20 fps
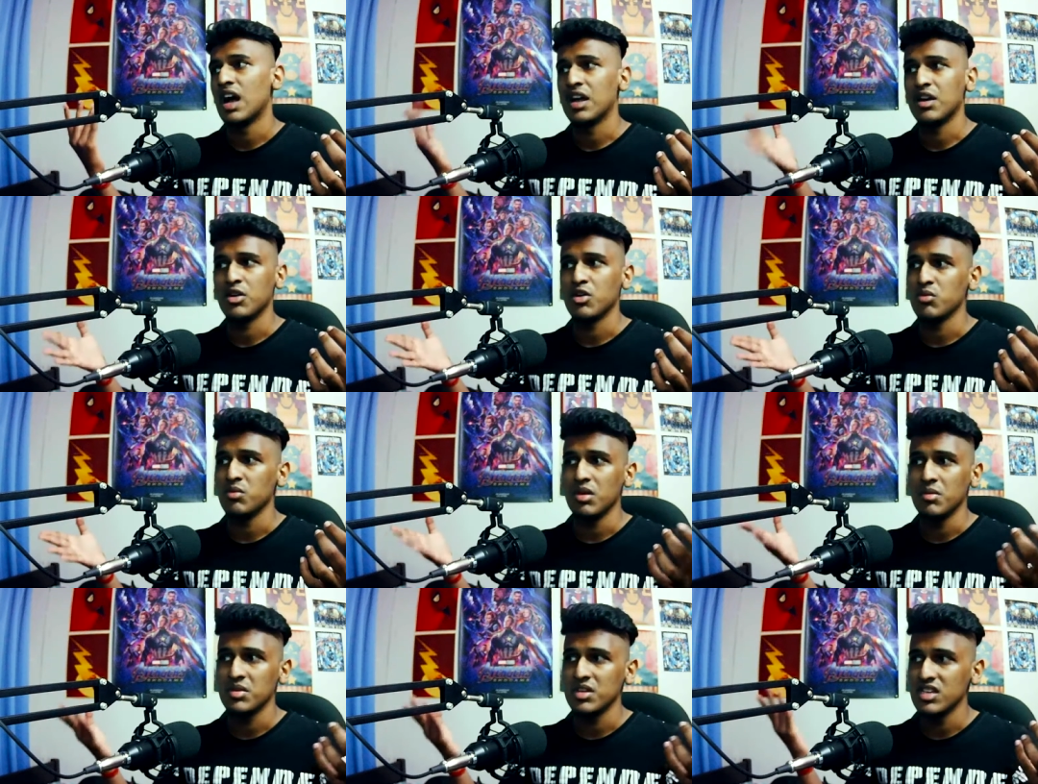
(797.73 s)
I don't
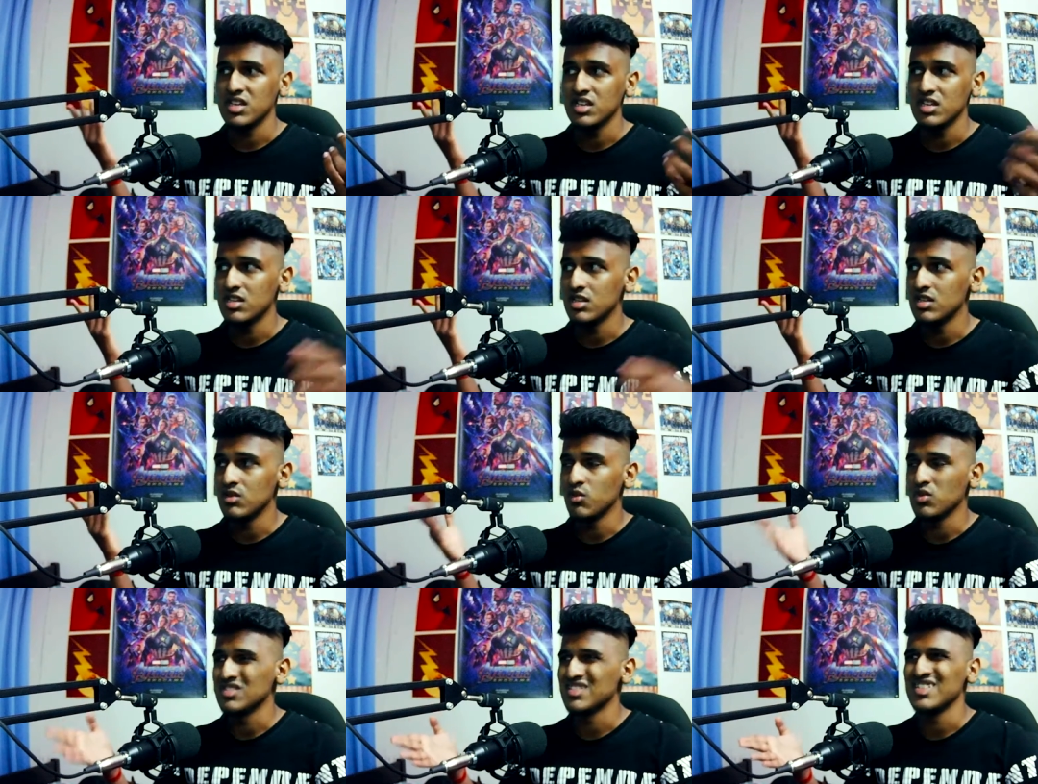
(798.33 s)
know, maybe
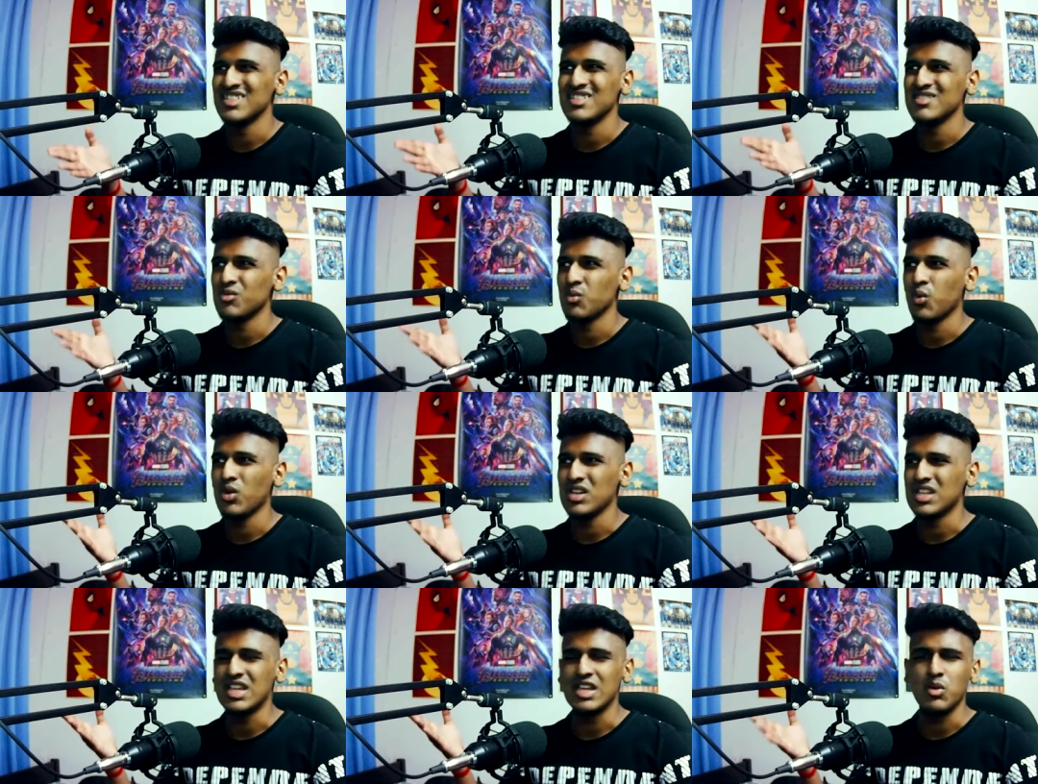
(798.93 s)
was it
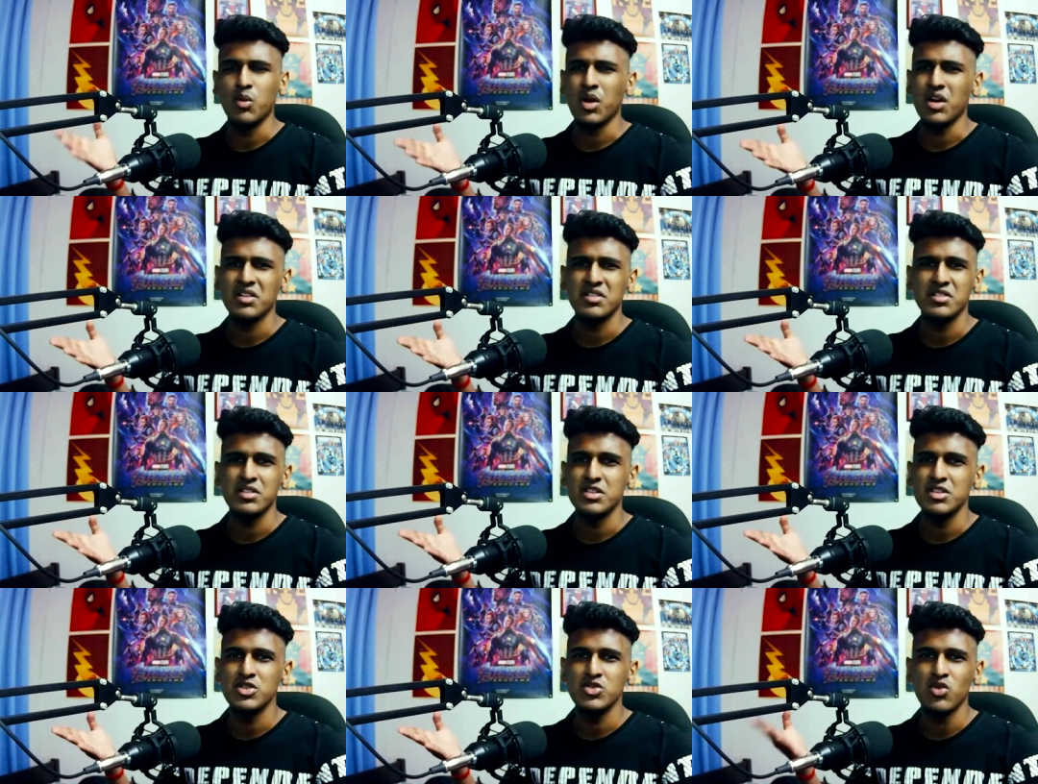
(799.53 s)
what he
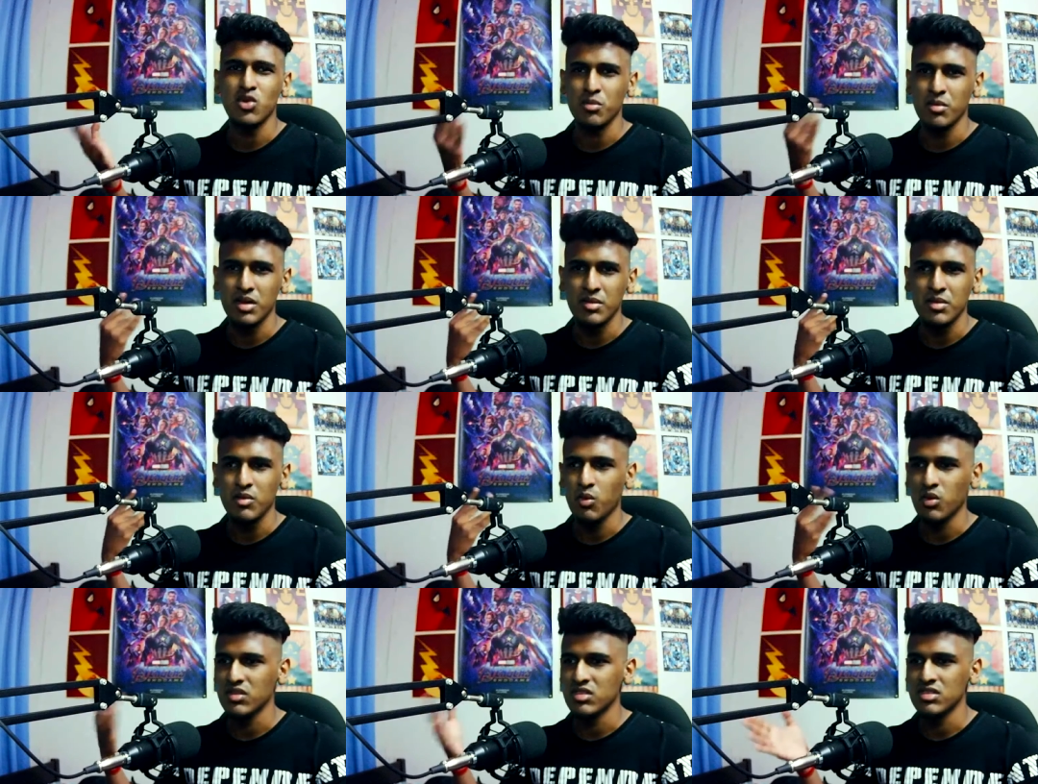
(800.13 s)
wanted to do, or
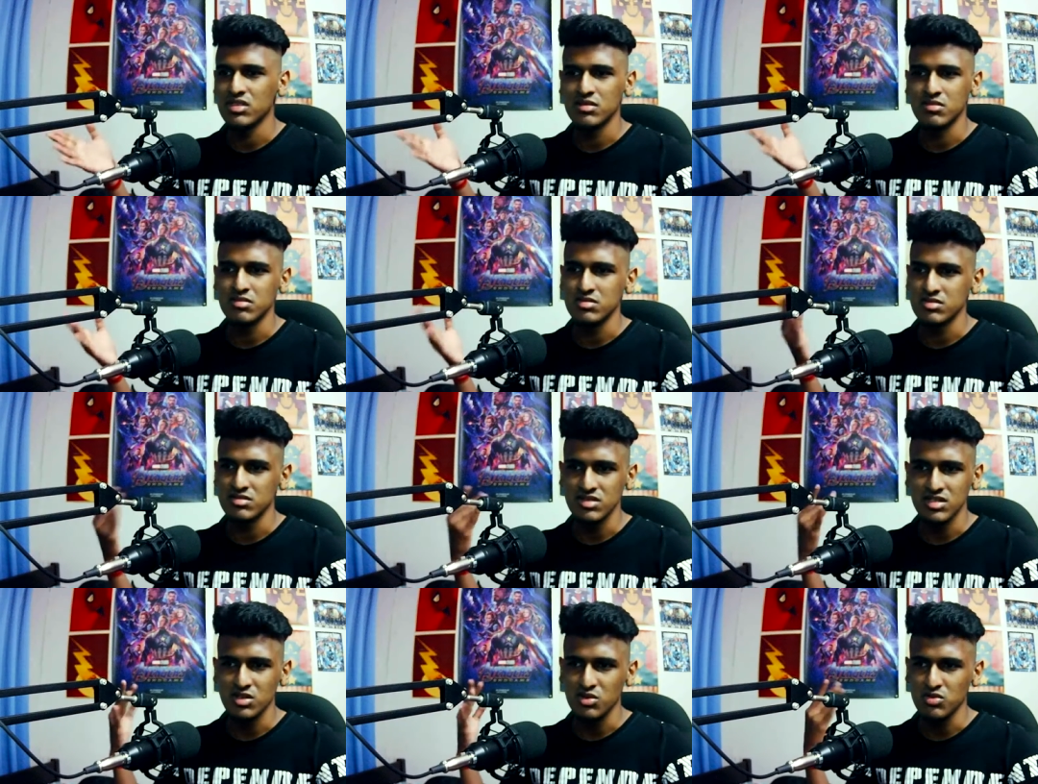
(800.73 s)
maybe what
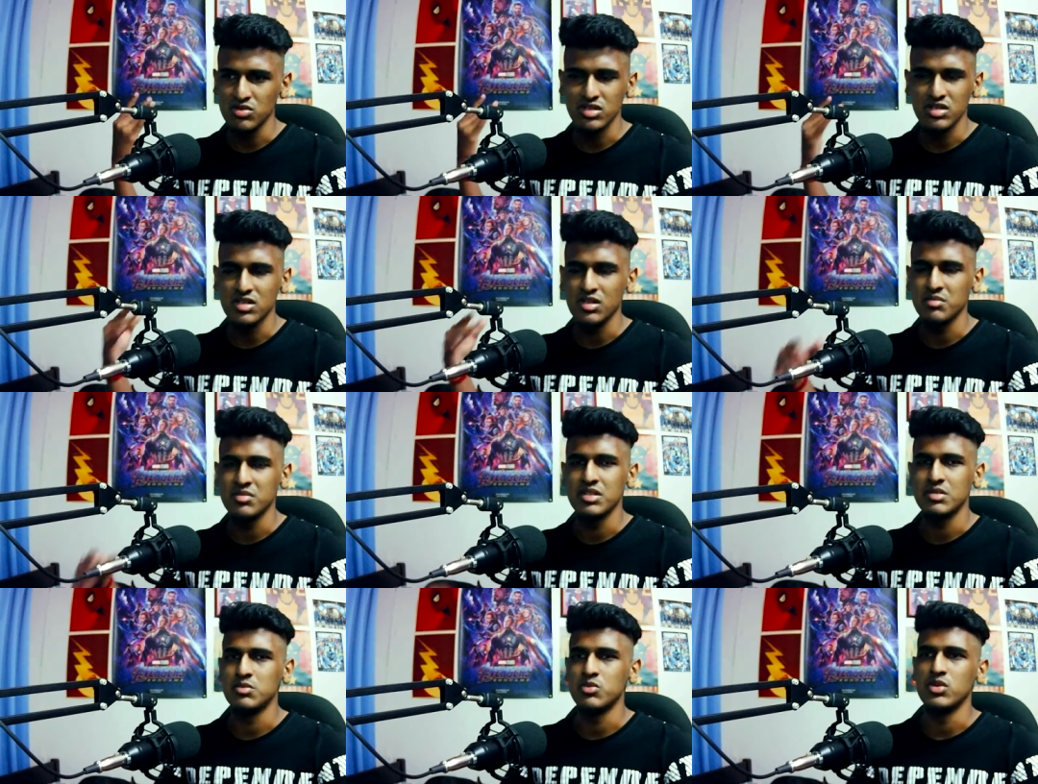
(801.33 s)
you know the
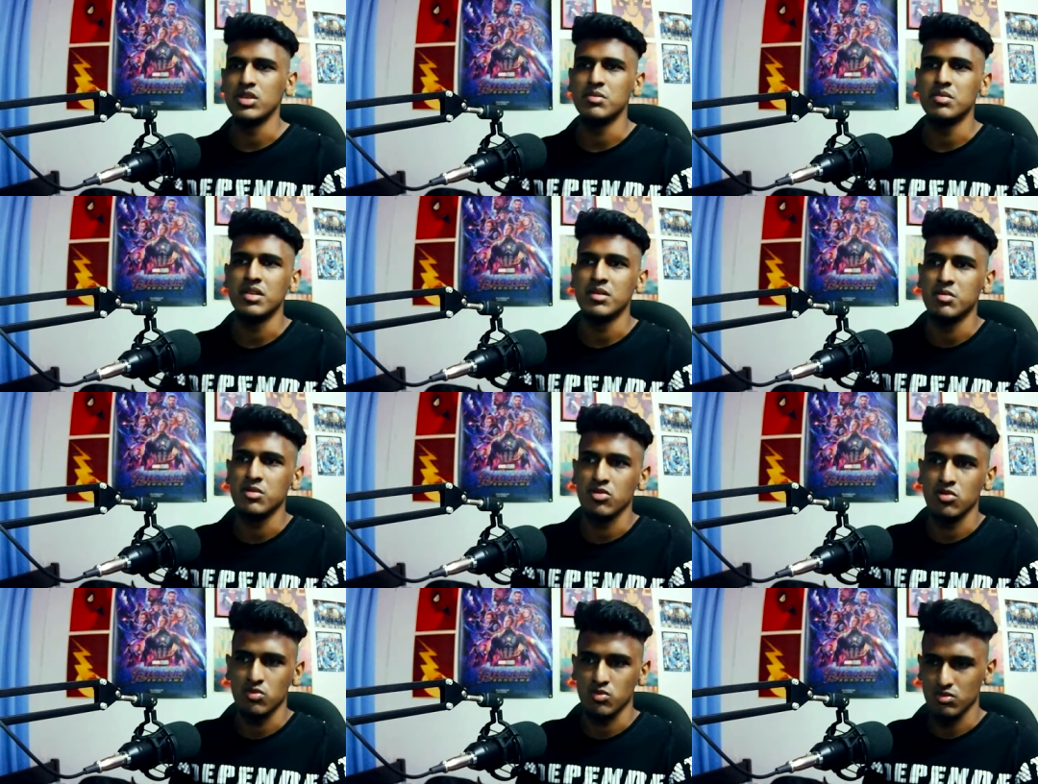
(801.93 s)
WWE
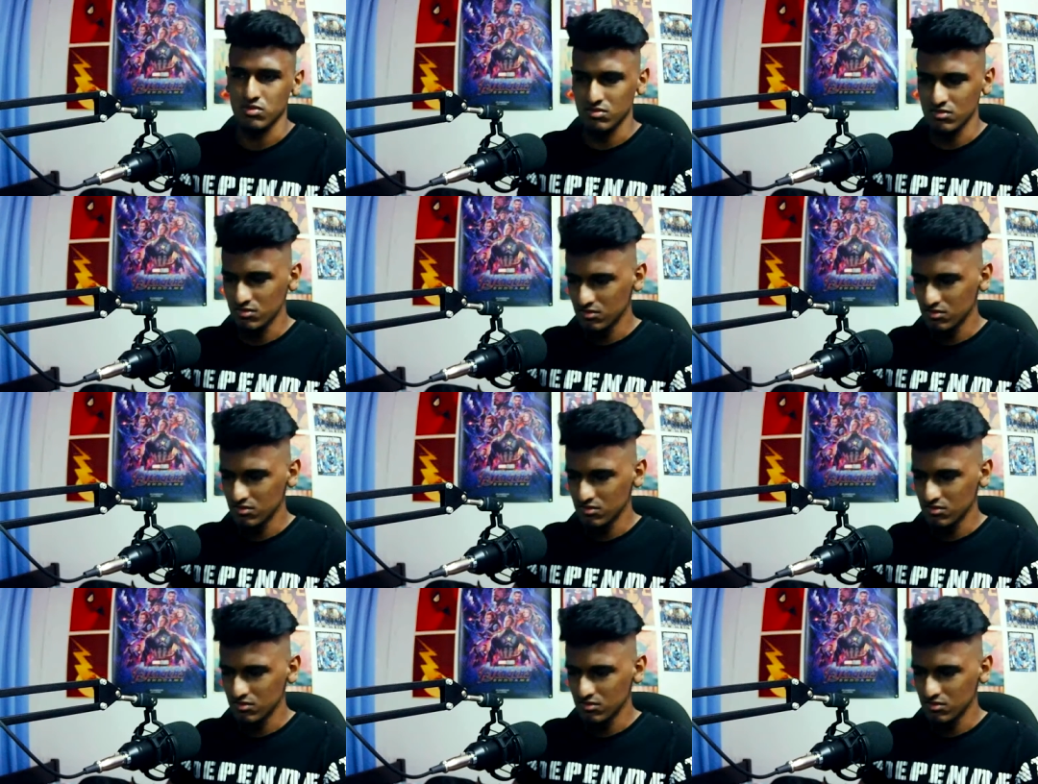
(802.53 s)
people